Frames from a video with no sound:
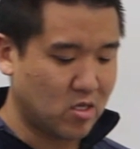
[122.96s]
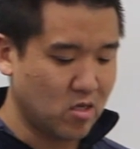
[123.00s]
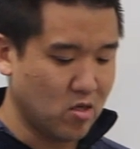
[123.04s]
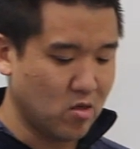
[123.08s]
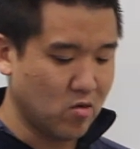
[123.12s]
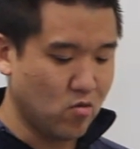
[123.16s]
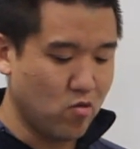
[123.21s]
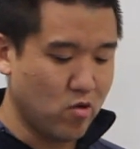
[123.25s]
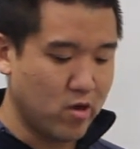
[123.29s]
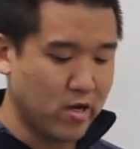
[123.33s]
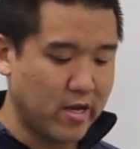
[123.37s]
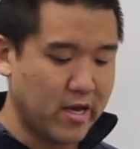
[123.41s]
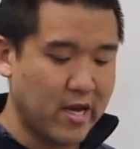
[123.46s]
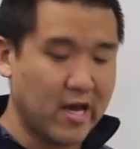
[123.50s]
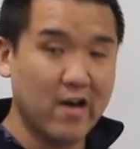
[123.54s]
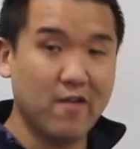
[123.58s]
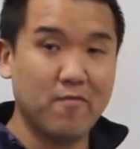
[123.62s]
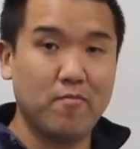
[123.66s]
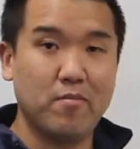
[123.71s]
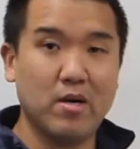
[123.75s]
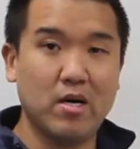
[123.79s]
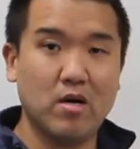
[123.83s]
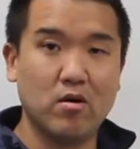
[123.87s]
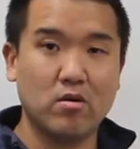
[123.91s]
to the
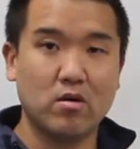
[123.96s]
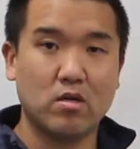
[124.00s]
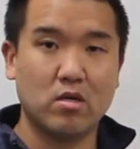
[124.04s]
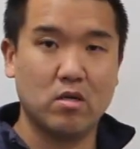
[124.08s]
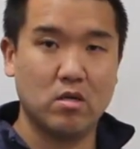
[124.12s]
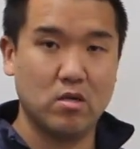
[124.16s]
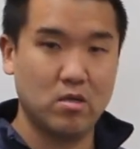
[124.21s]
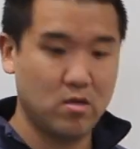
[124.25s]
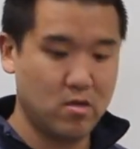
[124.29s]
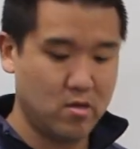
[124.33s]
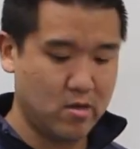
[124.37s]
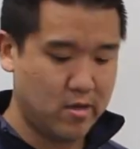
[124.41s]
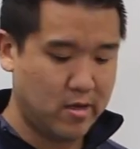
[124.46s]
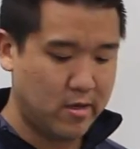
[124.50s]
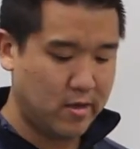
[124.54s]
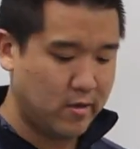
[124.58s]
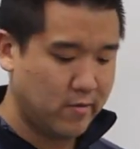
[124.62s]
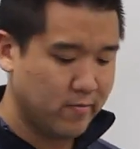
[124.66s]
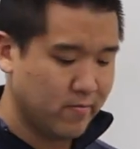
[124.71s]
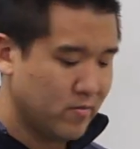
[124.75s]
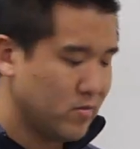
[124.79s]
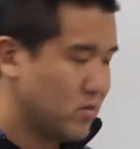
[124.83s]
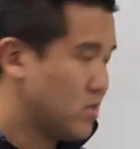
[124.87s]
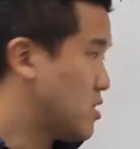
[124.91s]
1/2 power.
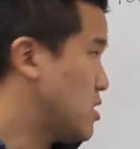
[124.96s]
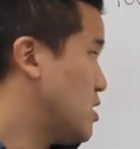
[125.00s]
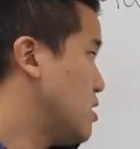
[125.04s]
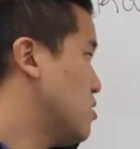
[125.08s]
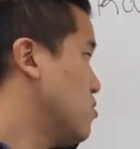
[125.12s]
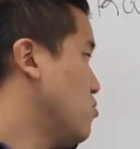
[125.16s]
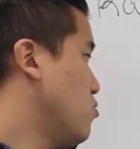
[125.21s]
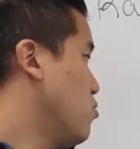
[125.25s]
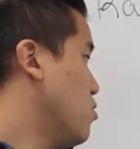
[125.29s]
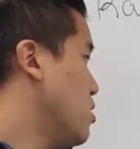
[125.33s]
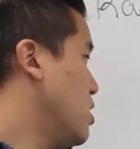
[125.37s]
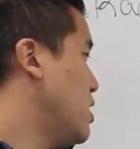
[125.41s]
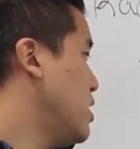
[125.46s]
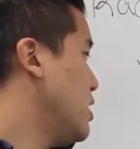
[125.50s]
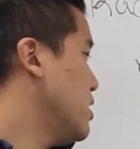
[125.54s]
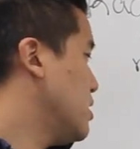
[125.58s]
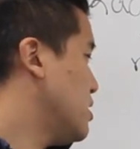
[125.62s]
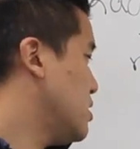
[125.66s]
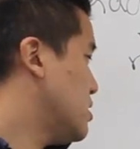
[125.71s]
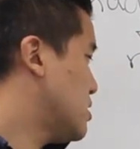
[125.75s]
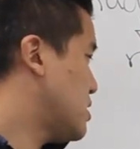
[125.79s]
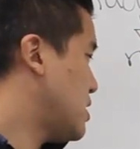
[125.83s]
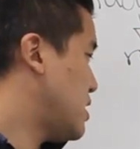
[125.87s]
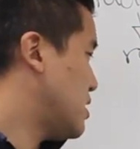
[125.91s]
Okay, the
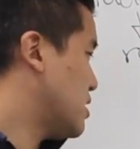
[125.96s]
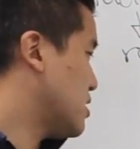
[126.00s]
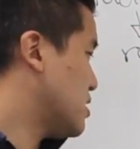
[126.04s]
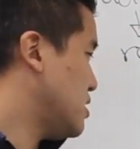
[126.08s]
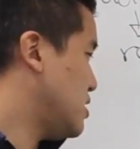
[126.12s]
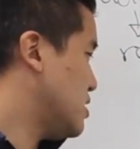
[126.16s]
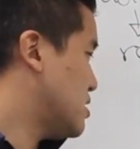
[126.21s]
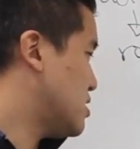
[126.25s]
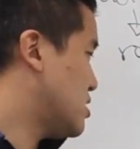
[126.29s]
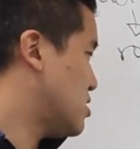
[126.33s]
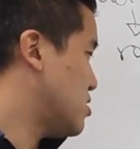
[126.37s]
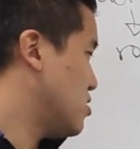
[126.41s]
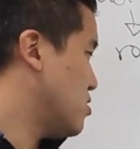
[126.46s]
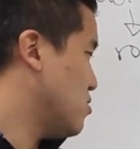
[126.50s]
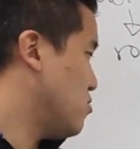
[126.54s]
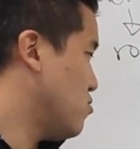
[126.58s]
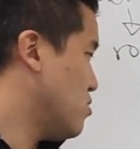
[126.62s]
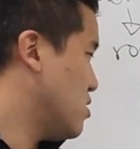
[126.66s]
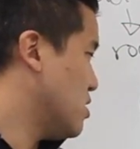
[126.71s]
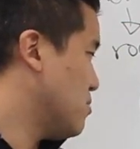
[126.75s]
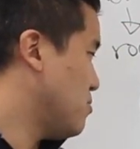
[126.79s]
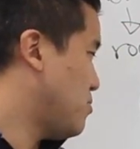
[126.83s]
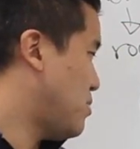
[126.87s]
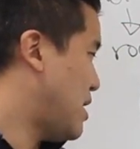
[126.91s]
1, technically it's to the
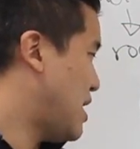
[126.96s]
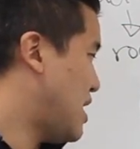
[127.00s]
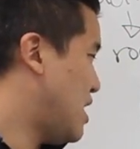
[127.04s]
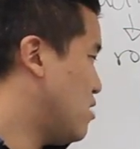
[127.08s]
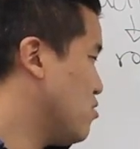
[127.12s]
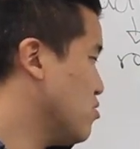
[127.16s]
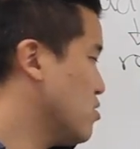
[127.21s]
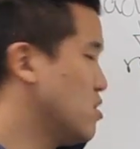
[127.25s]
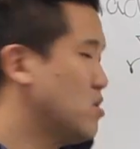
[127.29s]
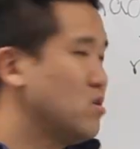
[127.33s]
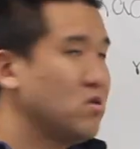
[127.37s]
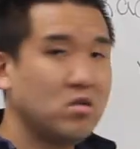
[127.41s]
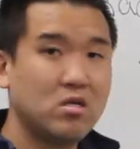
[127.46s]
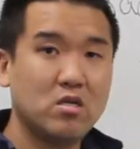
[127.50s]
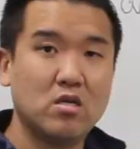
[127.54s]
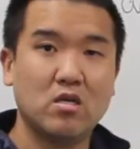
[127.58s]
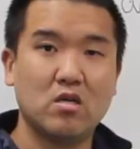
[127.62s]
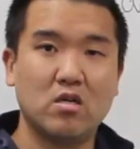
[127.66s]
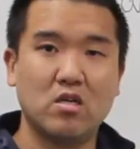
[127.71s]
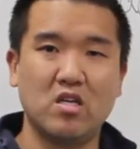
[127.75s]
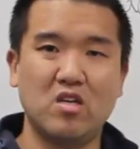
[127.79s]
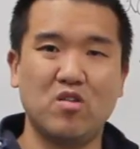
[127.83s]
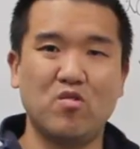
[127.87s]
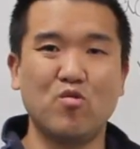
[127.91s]
1 power.
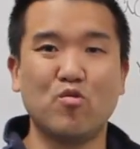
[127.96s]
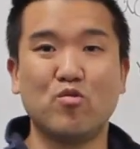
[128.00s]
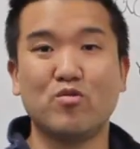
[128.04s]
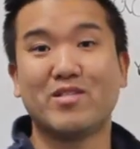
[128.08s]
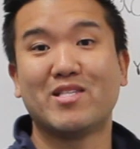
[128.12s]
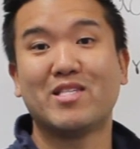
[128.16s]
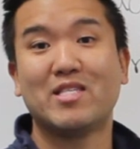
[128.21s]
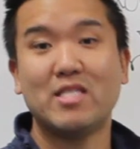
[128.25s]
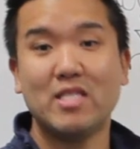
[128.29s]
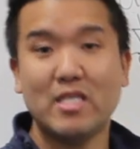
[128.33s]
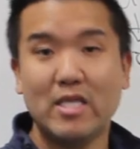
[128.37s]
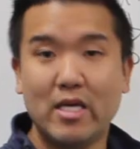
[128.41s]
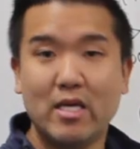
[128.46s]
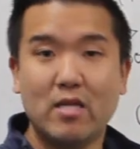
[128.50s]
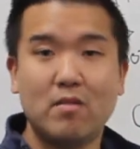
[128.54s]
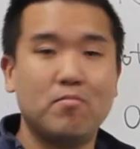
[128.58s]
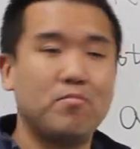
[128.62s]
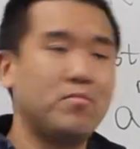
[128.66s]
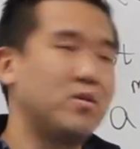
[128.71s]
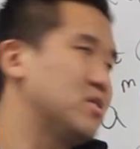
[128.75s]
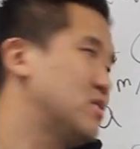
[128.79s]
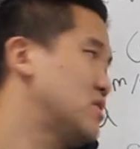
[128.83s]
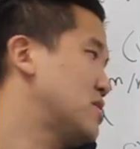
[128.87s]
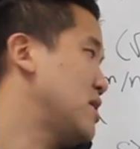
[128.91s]
You don't see
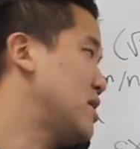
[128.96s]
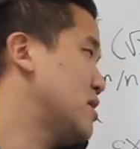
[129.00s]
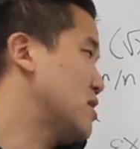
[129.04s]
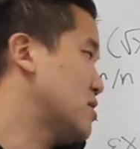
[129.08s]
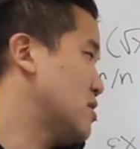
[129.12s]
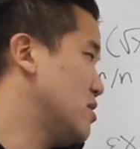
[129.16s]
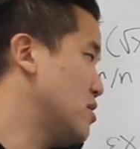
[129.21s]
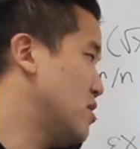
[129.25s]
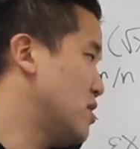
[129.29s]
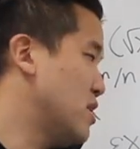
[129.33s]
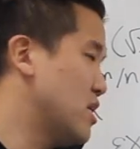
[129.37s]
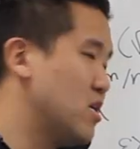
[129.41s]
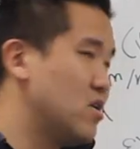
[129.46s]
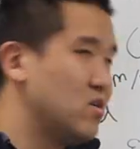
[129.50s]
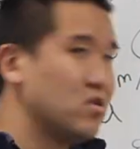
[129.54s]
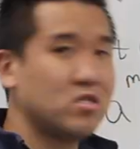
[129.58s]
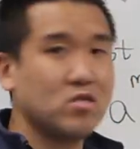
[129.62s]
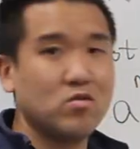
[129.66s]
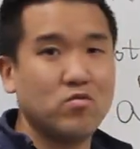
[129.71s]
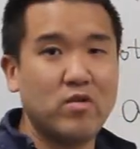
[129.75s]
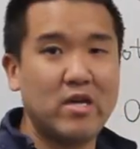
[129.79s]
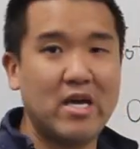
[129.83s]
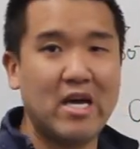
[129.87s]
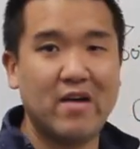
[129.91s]
it, but it's technically there,
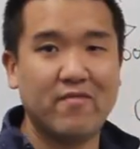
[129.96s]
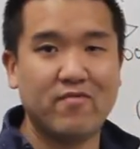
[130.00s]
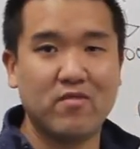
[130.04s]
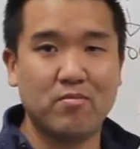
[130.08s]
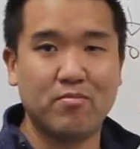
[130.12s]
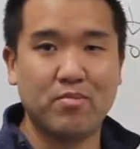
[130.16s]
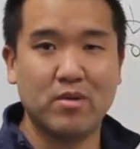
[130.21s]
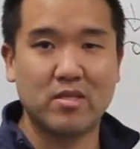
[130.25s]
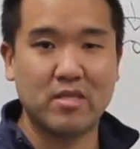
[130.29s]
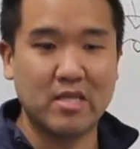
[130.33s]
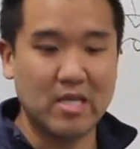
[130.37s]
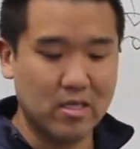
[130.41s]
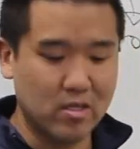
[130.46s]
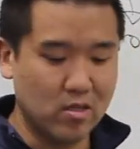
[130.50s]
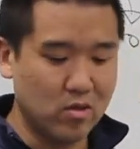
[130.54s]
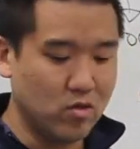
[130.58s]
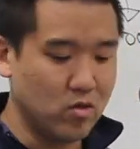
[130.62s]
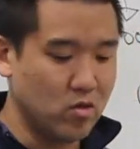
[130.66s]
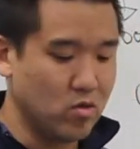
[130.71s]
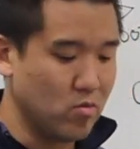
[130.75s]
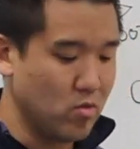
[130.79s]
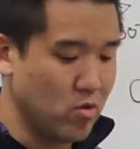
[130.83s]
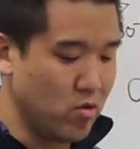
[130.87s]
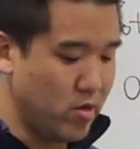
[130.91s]
so we have to put that in
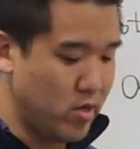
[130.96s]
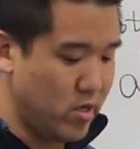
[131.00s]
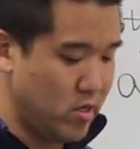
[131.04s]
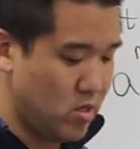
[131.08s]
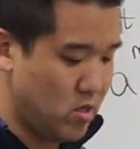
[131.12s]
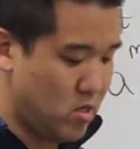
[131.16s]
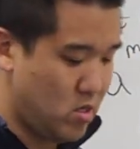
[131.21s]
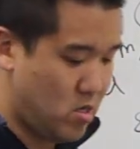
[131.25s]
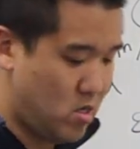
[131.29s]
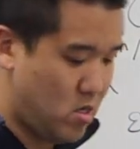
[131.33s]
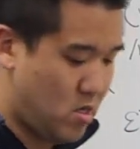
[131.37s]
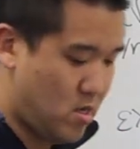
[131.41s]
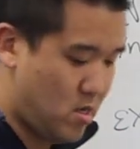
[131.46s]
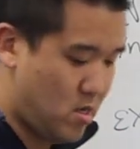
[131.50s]
the numerator.